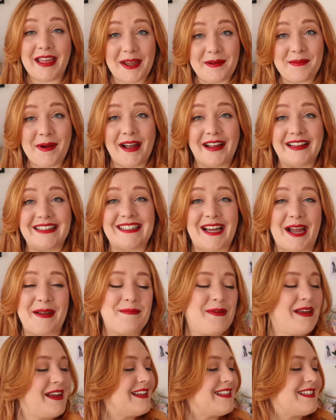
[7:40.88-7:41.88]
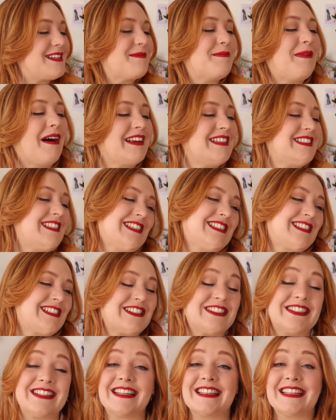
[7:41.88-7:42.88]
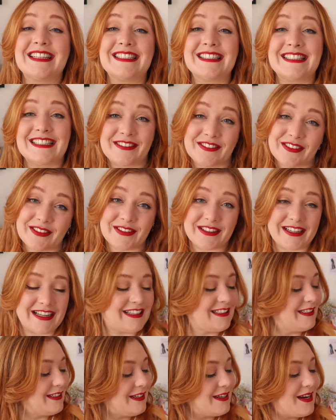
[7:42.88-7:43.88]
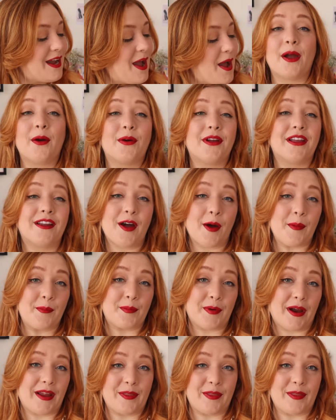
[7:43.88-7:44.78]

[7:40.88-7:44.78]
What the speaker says: with that in mind, I picked My Sister, the Serial Killer by Oinkom